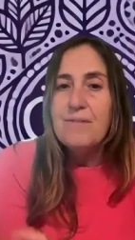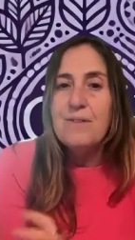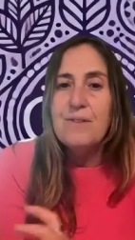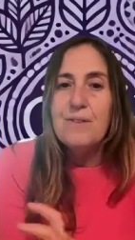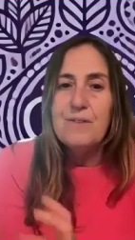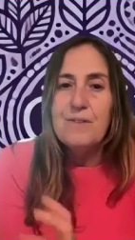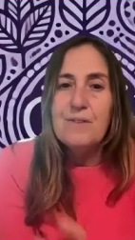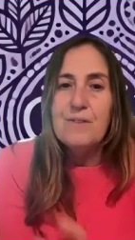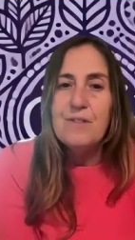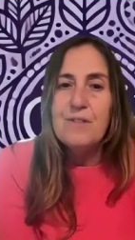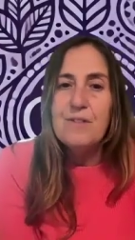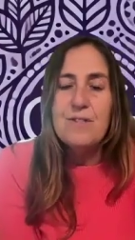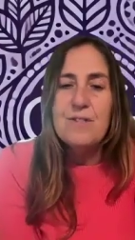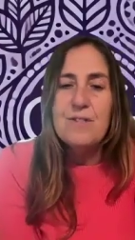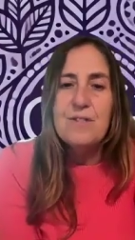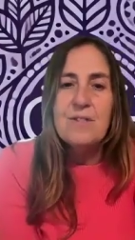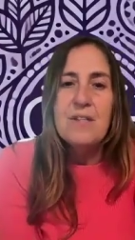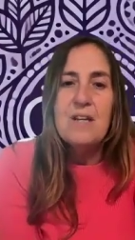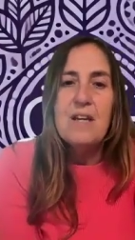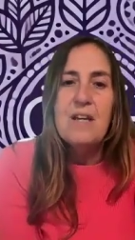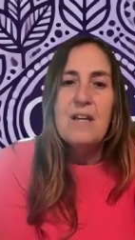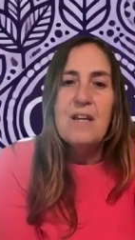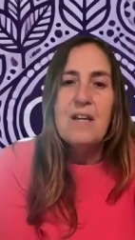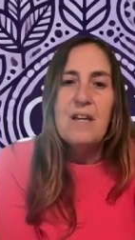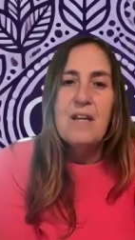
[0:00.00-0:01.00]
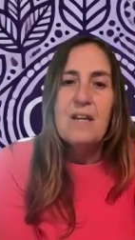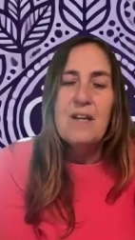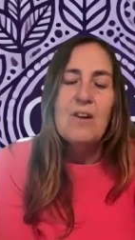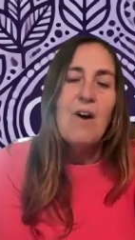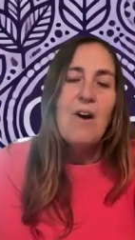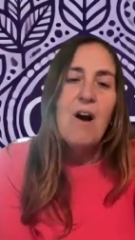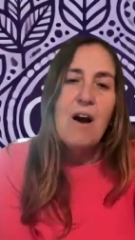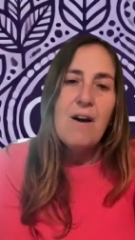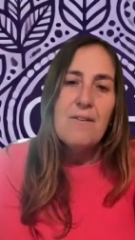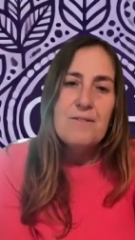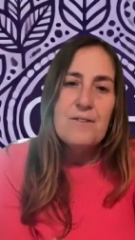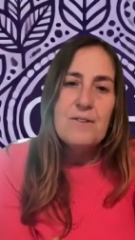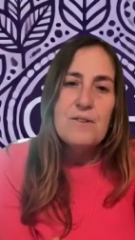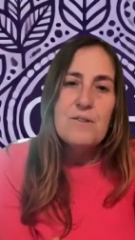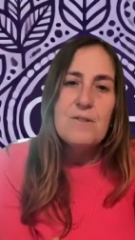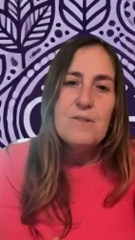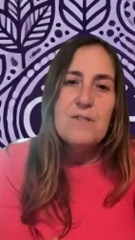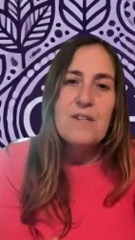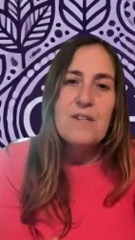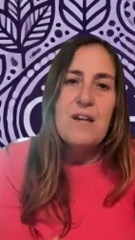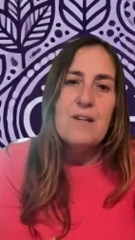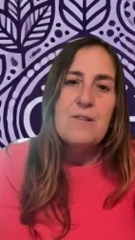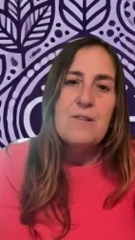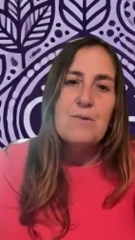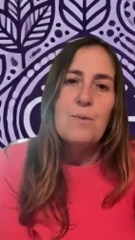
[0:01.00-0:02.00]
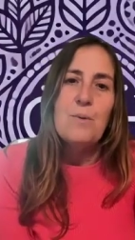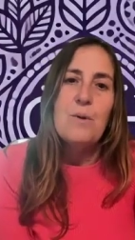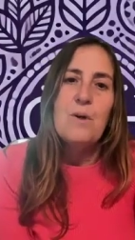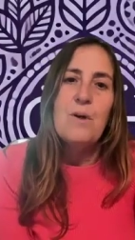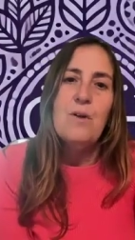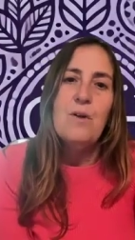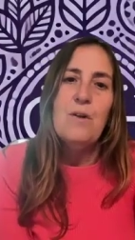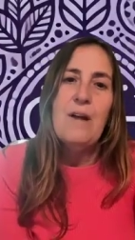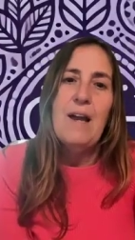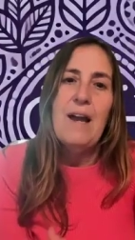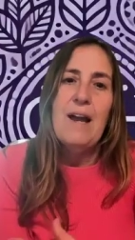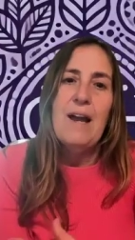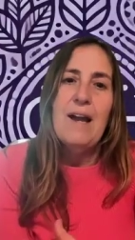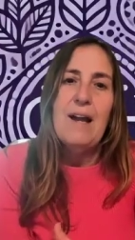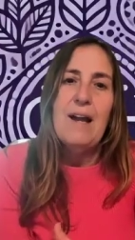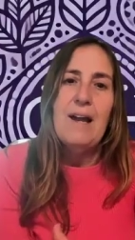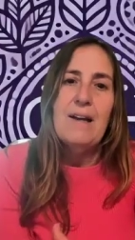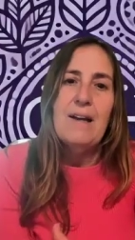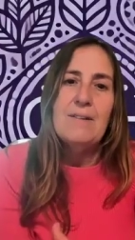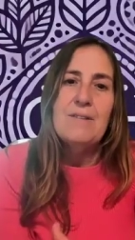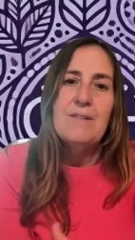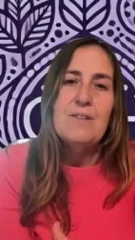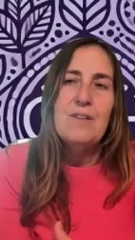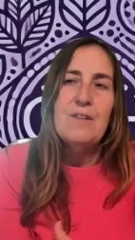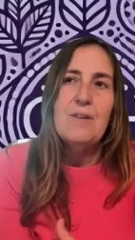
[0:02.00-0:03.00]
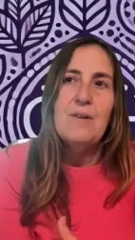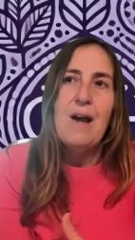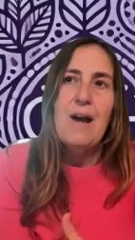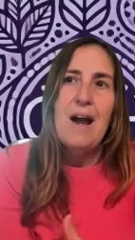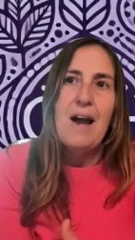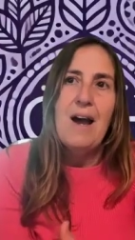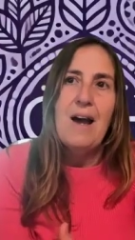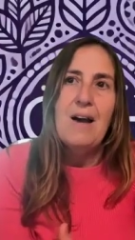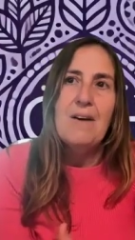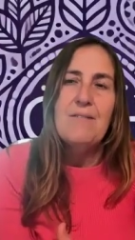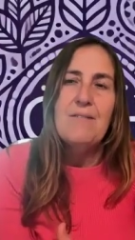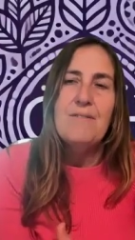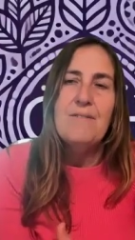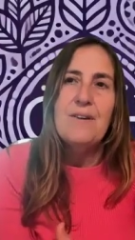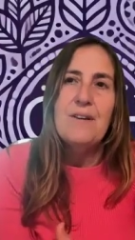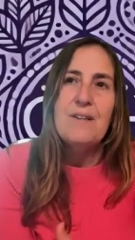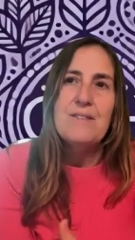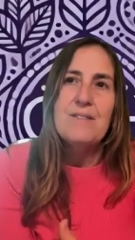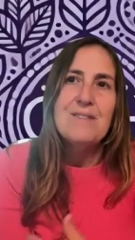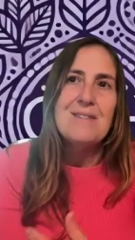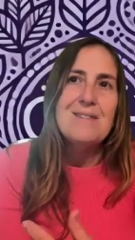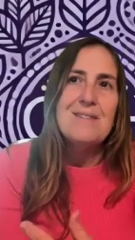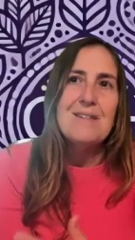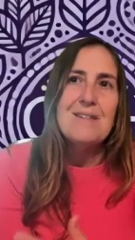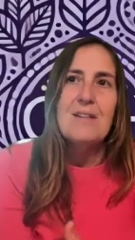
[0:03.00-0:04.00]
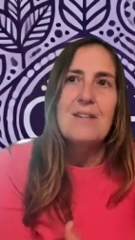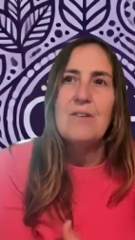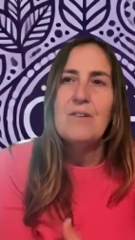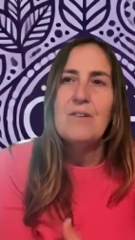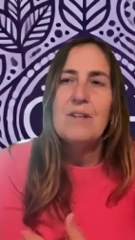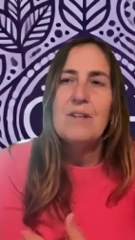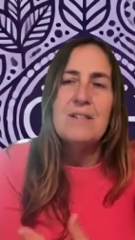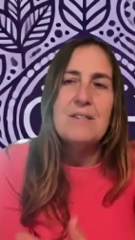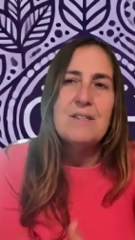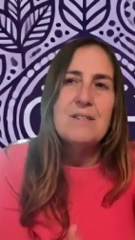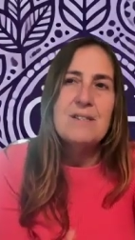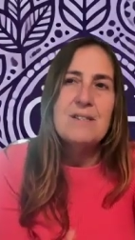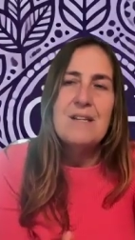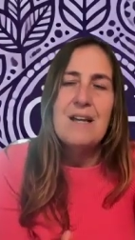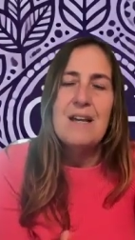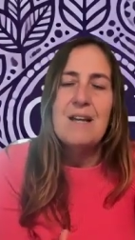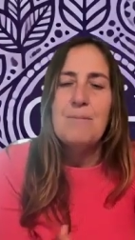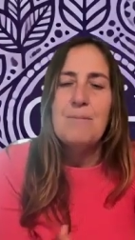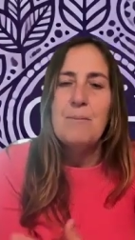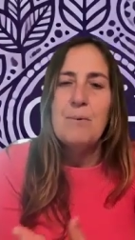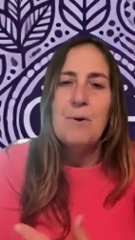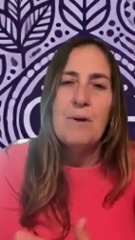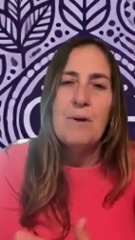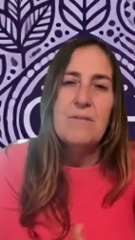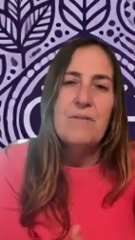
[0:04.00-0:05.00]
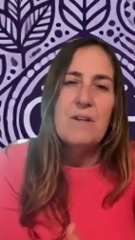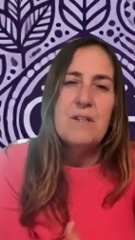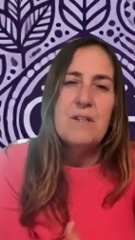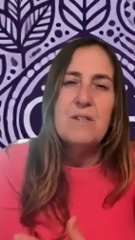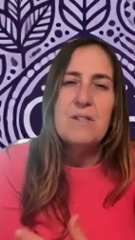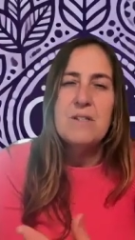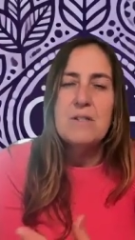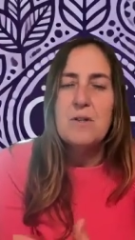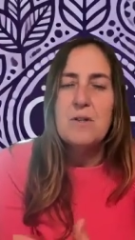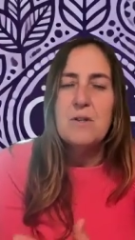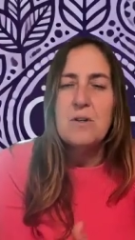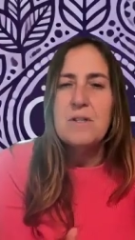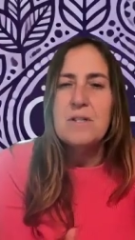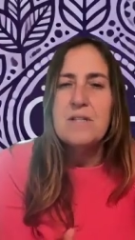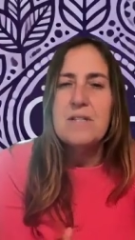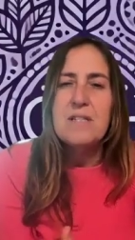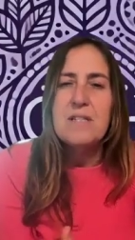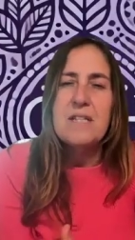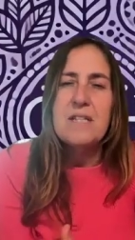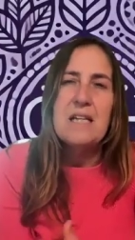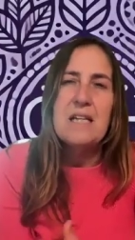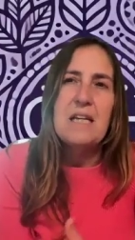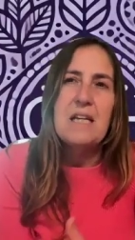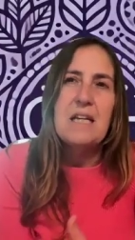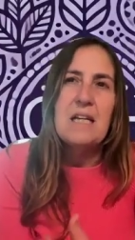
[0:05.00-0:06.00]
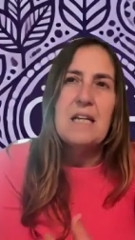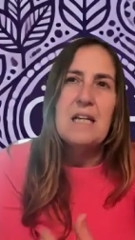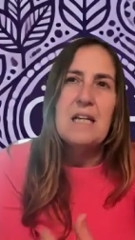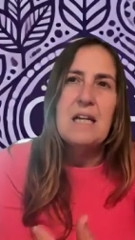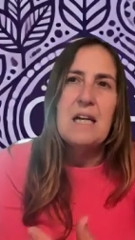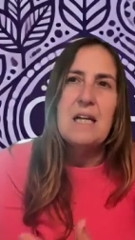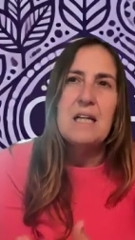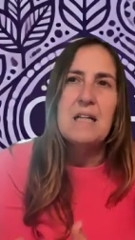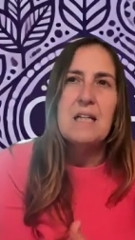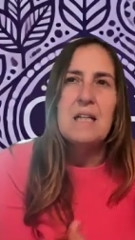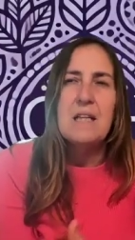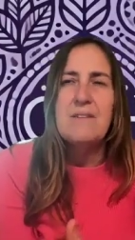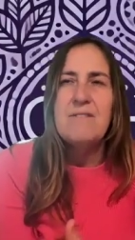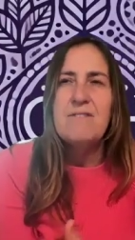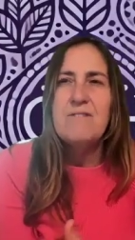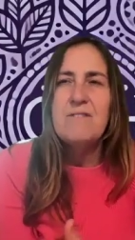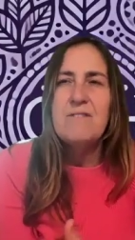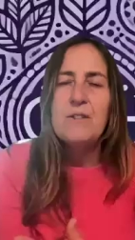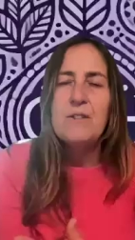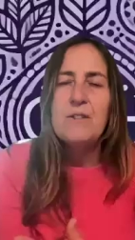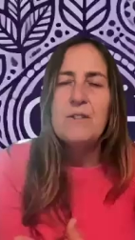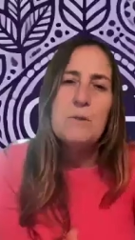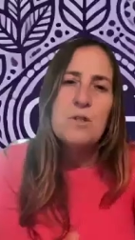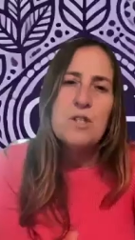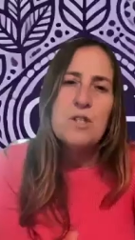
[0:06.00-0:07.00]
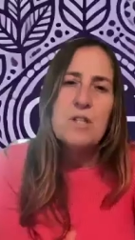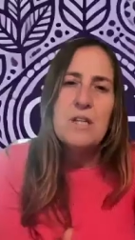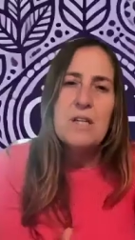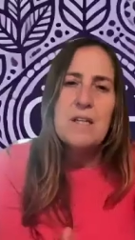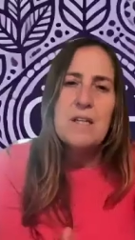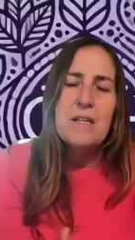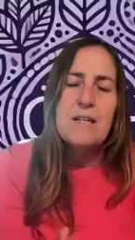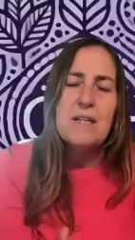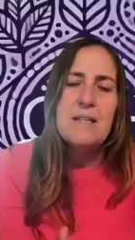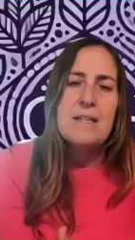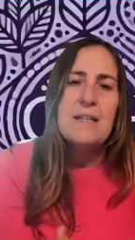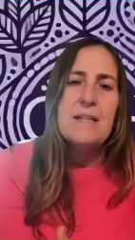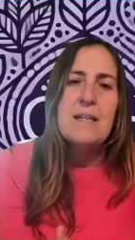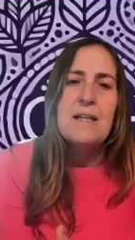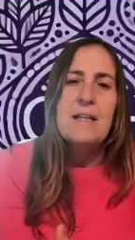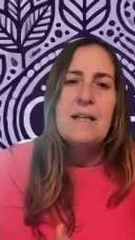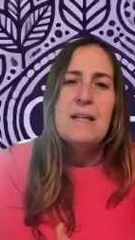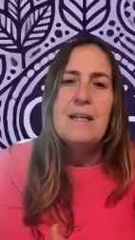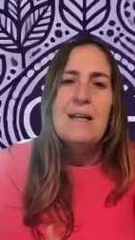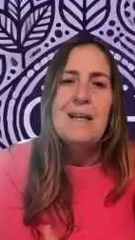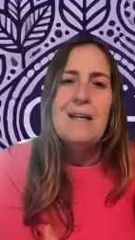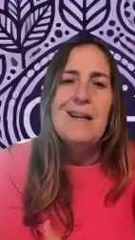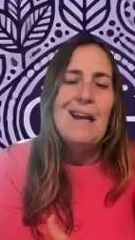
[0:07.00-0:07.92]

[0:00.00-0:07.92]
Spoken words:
You're off your schedule and you're in a state more of uncertainty and confusion,